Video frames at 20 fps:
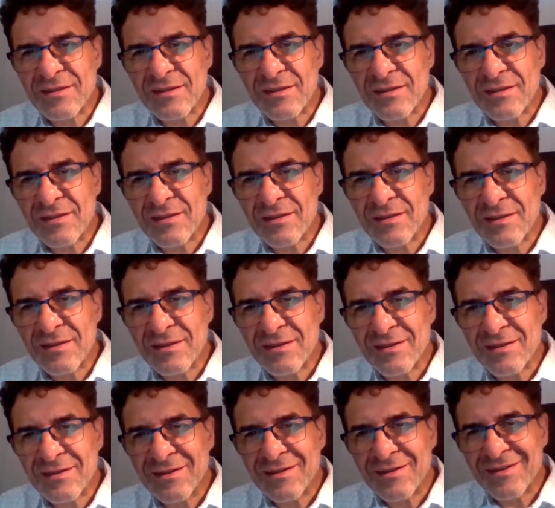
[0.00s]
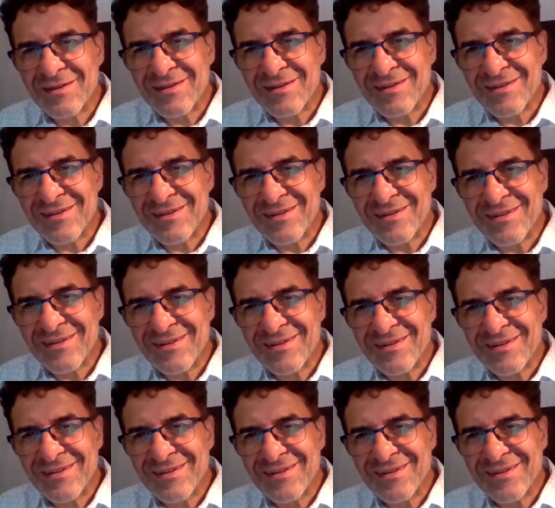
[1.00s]

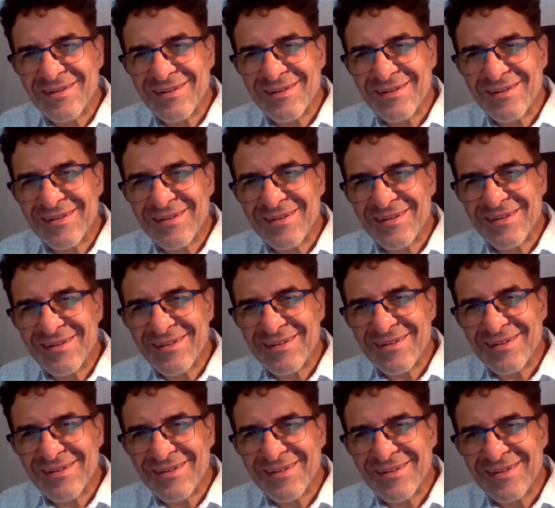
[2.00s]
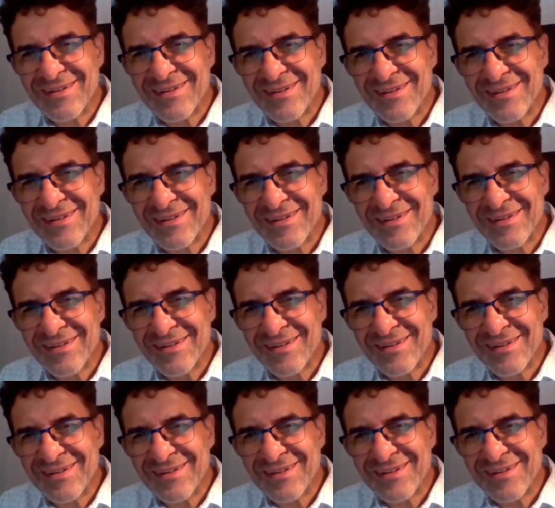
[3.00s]

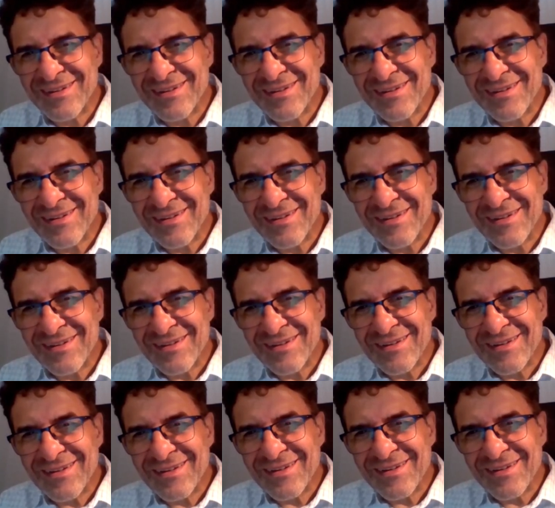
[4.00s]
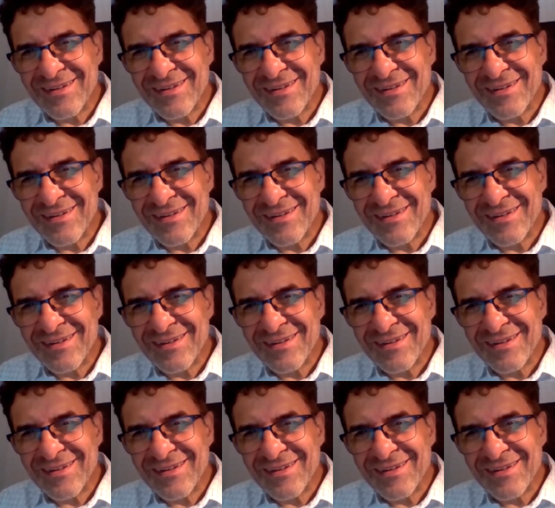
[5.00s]
(silent)